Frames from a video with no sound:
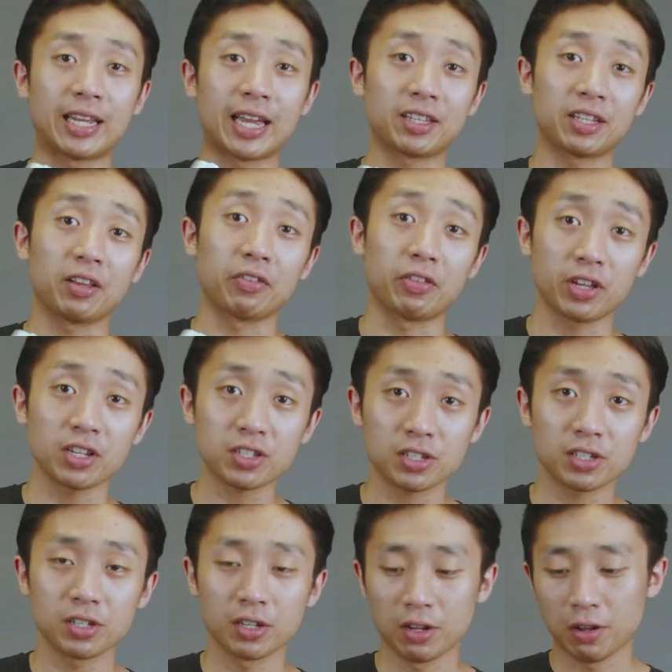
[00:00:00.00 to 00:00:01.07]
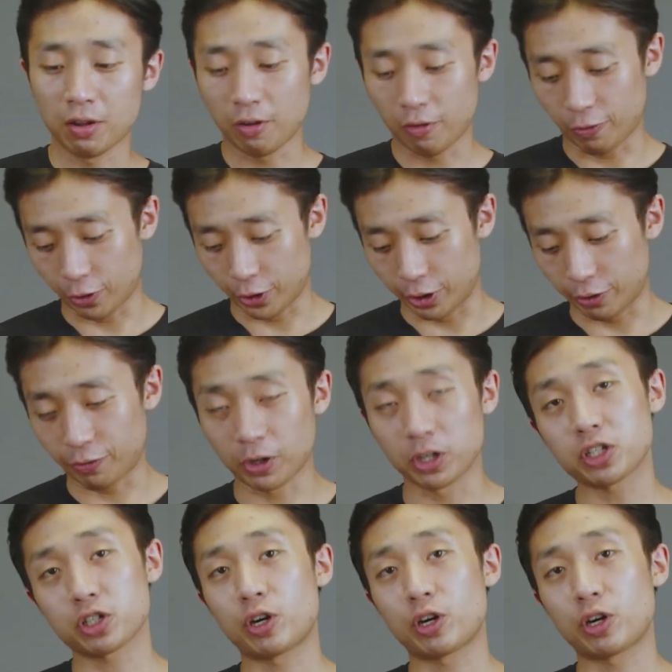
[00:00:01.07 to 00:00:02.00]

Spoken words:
getting this for your first